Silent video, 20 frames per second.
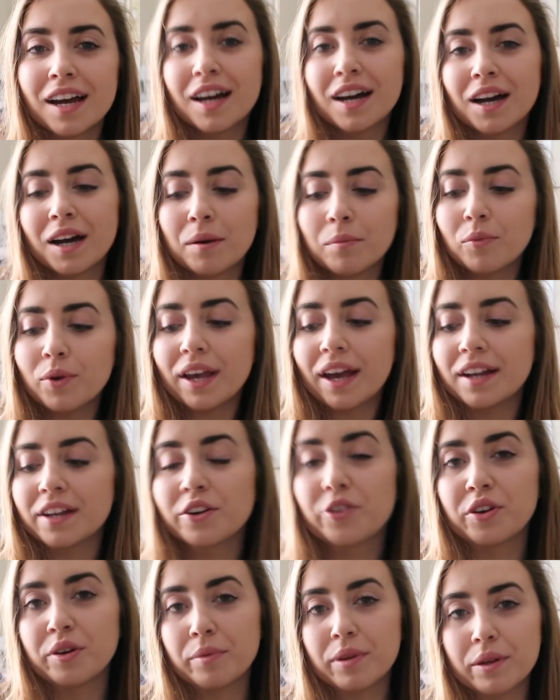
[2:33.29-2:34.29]
Um, we had an
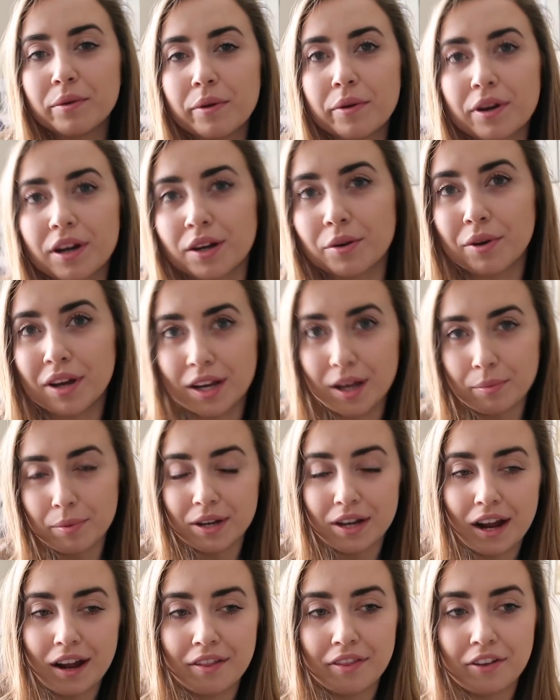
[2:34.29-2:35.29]
agreement that we were gonna wake up at
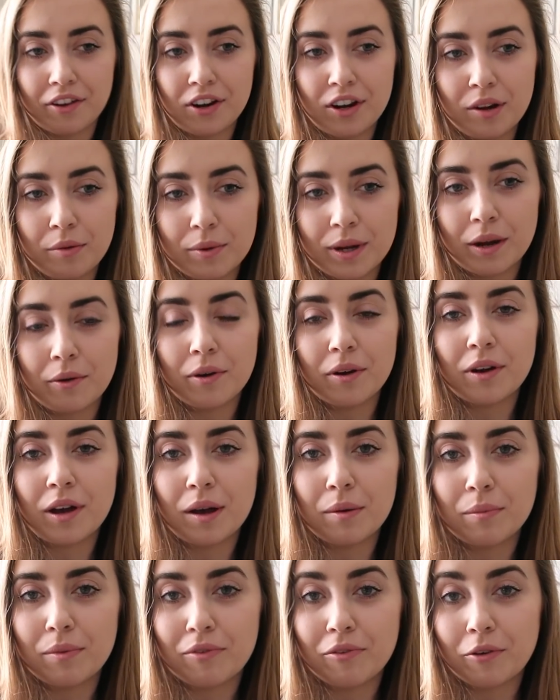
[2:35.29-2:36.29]
9.30, but I woke
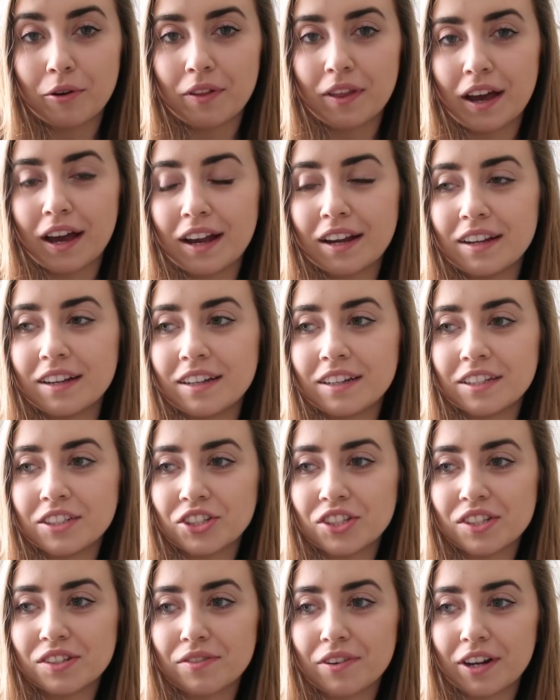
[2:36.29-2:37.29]
up before that.
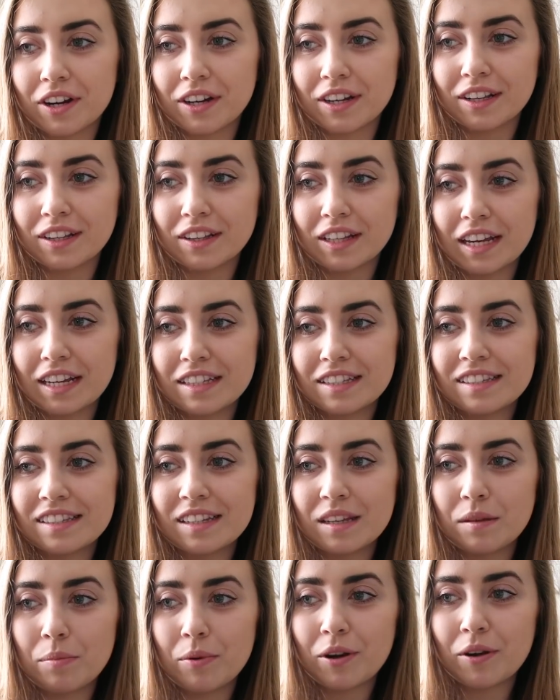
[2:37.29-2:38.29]
She's a very late
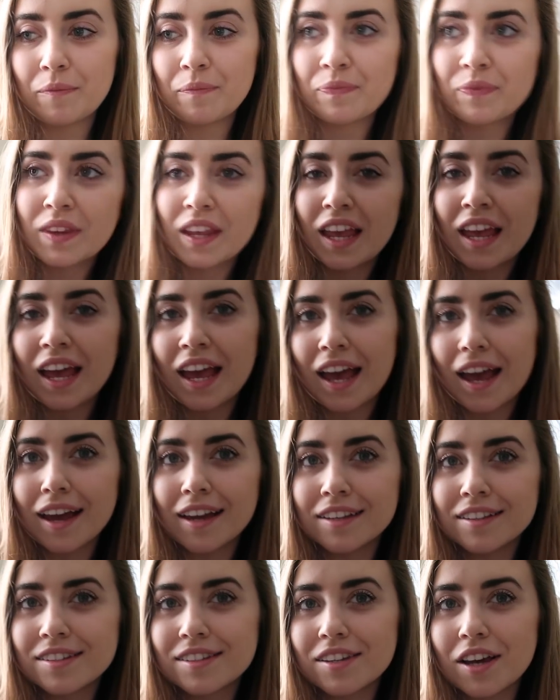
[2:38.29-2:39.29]
sleeper.
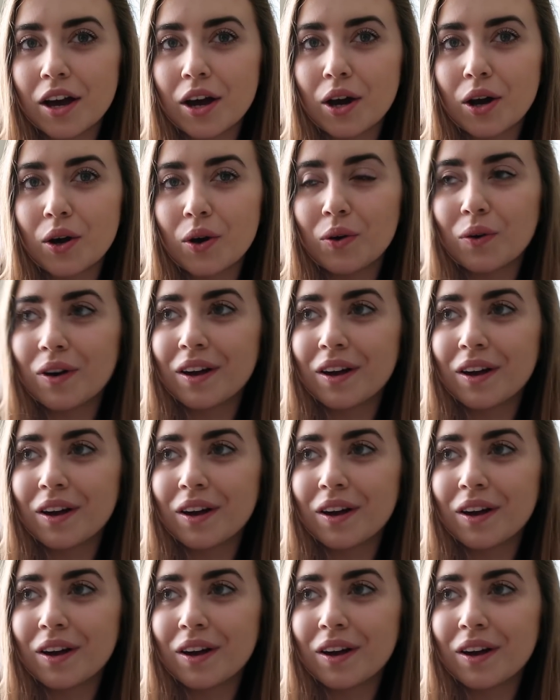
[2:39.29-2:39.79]
And so,